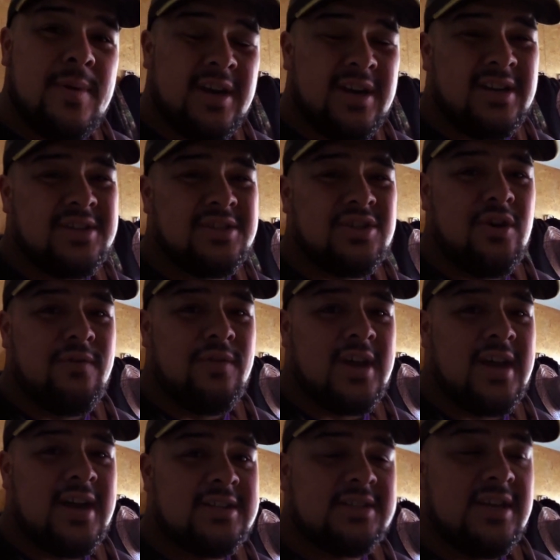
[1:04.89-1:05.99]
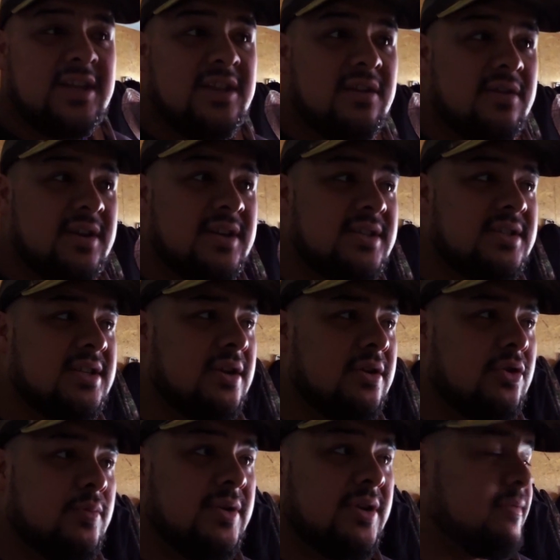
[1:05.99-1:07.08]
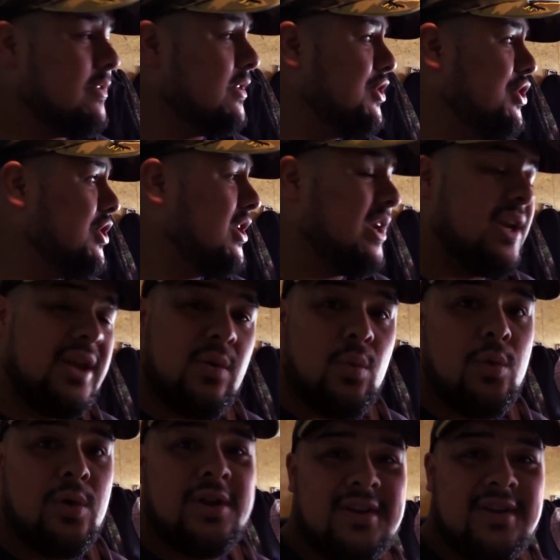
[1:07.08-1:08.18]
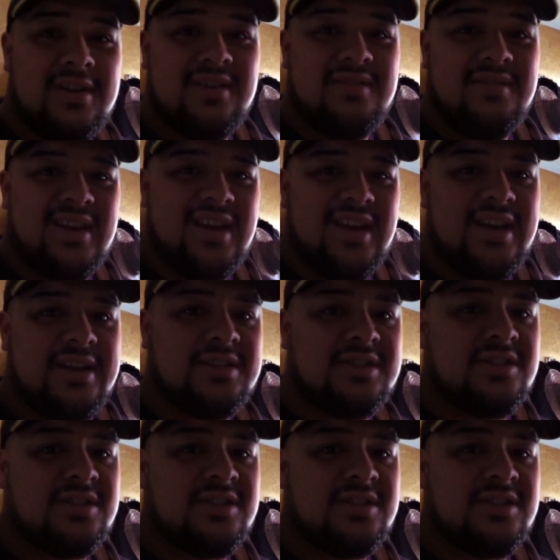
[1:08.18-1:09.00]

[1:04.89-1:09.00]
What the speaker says: but it is overcast and there is a little bit of a chilly wind in the air.